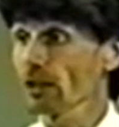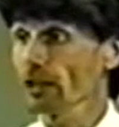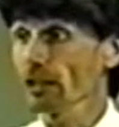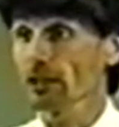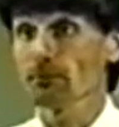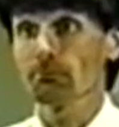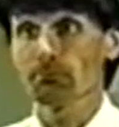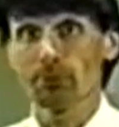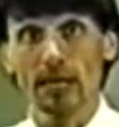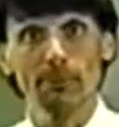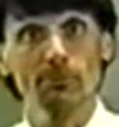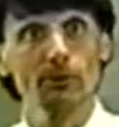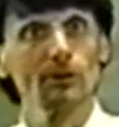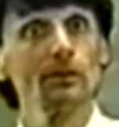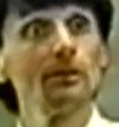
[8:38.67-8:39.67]
a
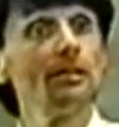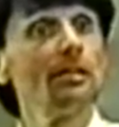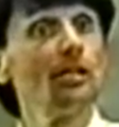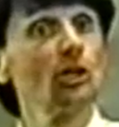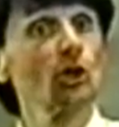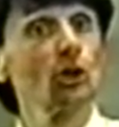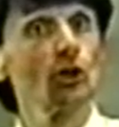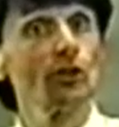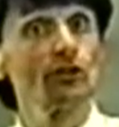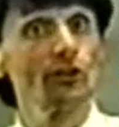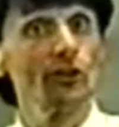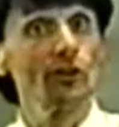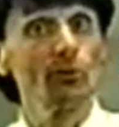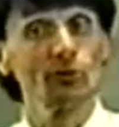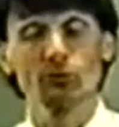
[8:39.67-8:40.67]
paper
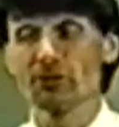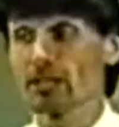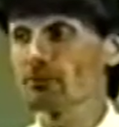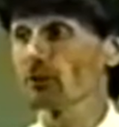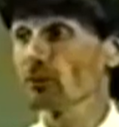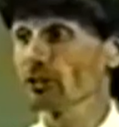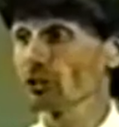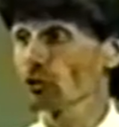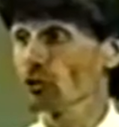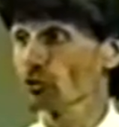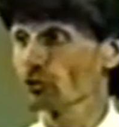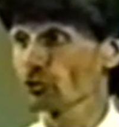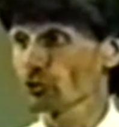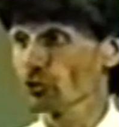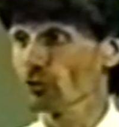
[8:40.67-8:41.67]
currency that was redeemable in
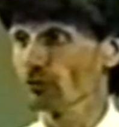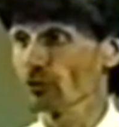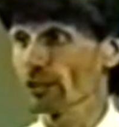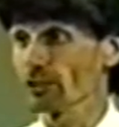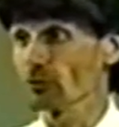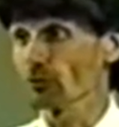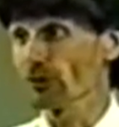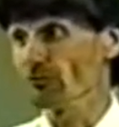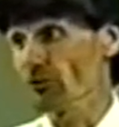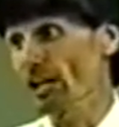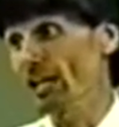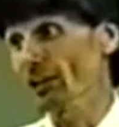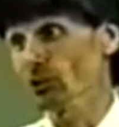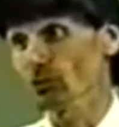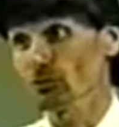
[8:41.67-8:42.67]
gold or silver at a
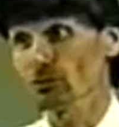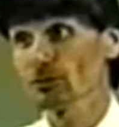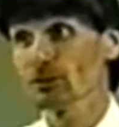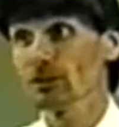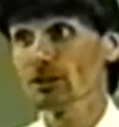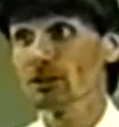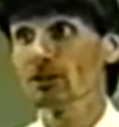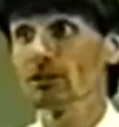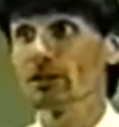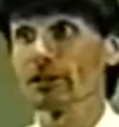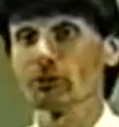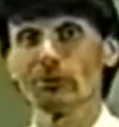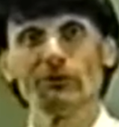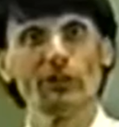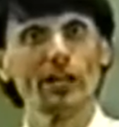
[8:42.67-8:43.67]
revalued,
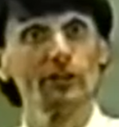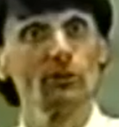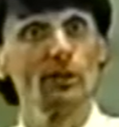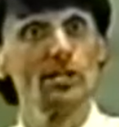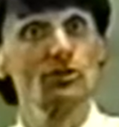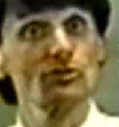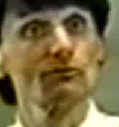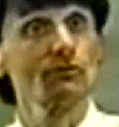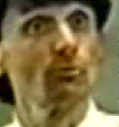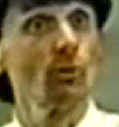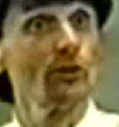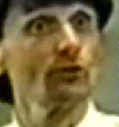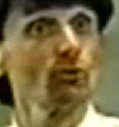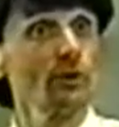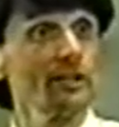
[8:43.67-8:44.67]
at a revaluation from
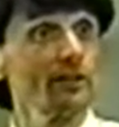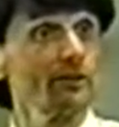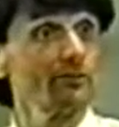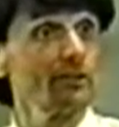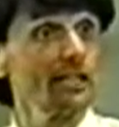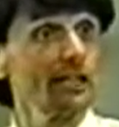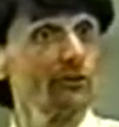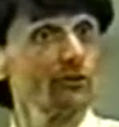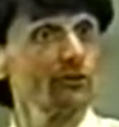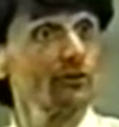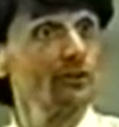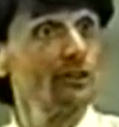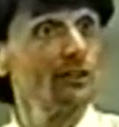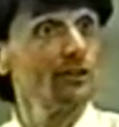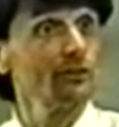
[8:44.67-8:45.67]
120th of an
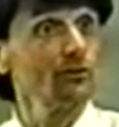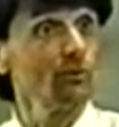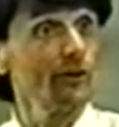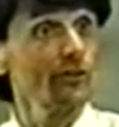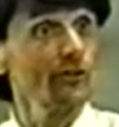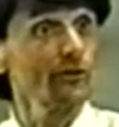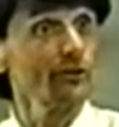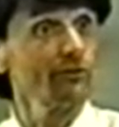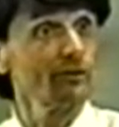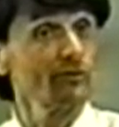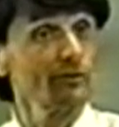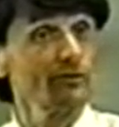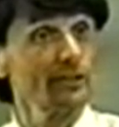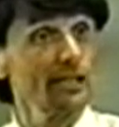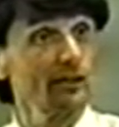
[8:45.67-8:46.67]
ounce to
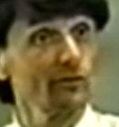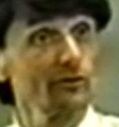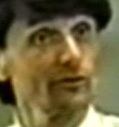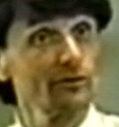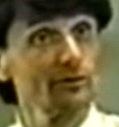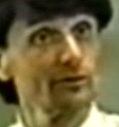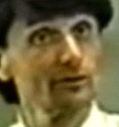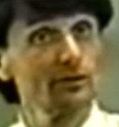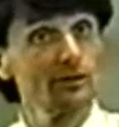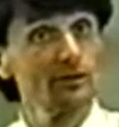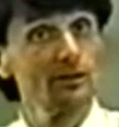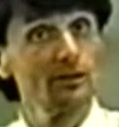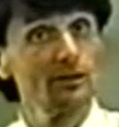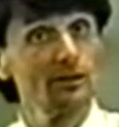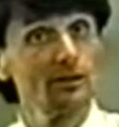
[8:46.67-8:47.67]
135th of an ounce.
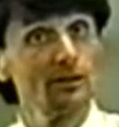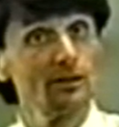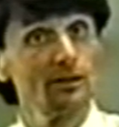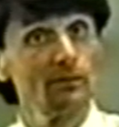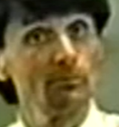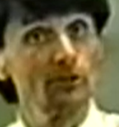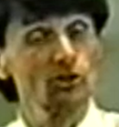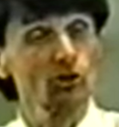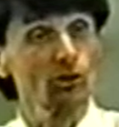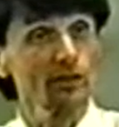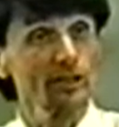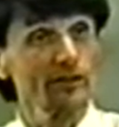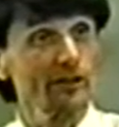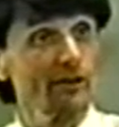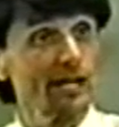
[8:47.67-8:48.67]
But
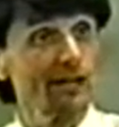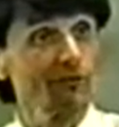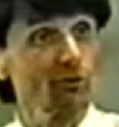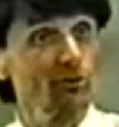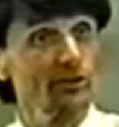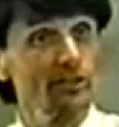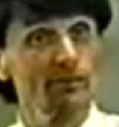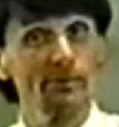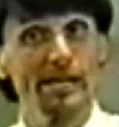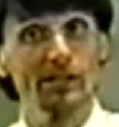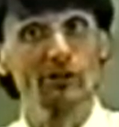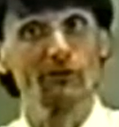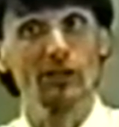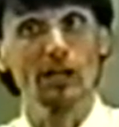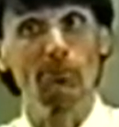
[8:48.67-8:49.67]
shortly thereafter, within a
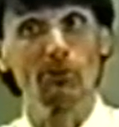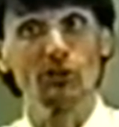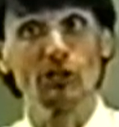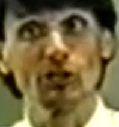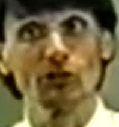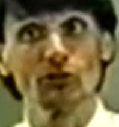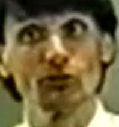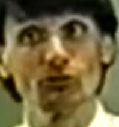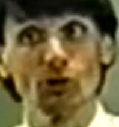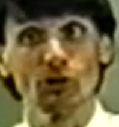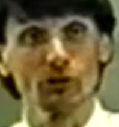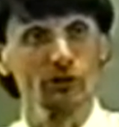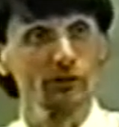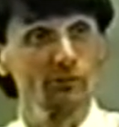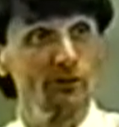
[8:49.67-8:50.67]
matter of a couple of years, you
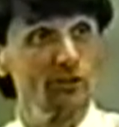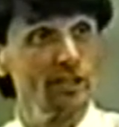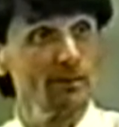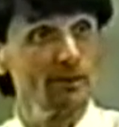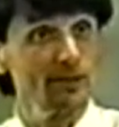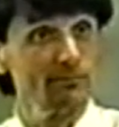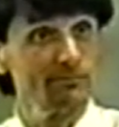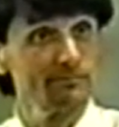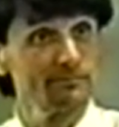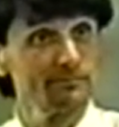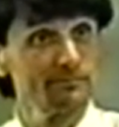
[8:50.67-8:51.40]
no longer could redeem it.